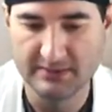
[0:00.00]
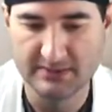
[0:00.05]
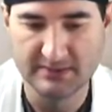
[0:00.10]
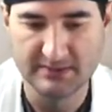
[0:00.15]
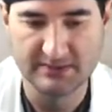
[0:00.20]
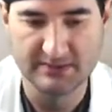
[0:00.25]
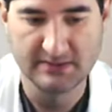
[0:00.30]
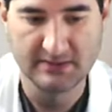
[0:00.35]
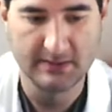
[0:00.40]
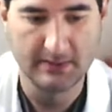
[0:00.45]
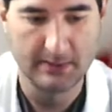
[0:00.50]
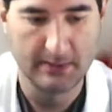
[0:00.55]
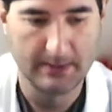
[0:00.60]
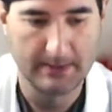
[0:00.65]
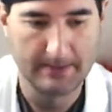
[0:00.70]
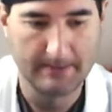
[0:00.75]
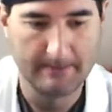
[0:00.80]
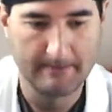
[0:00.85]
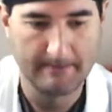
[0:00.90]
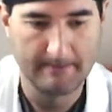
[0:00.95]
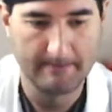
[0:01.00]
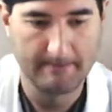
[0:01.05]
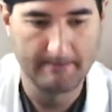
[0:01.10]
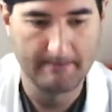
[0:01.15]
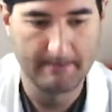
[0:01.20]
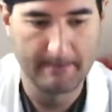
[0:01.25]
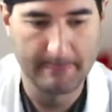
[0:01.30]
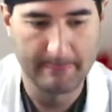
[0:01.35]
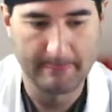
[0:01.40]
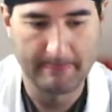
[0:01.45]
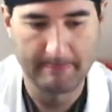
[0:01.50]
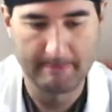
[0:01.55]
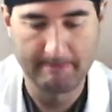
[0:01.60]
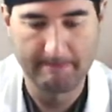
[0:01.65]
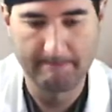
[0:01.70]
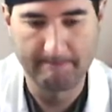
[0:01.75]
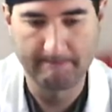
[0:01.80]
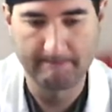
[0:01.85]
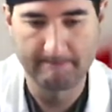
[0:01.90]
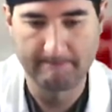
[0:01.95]

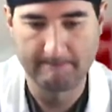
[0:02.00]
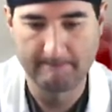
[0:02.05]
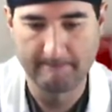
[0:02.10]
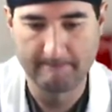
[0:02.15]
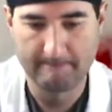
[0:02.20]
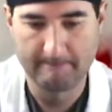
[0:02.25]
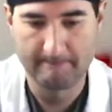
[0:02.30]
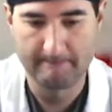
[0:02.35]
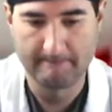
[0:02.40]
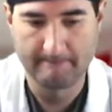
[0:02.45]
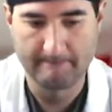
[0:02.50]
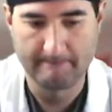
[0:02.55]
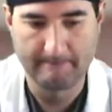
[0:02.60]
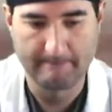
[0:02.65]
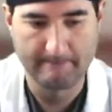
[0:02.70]
No one is speaking in this clip.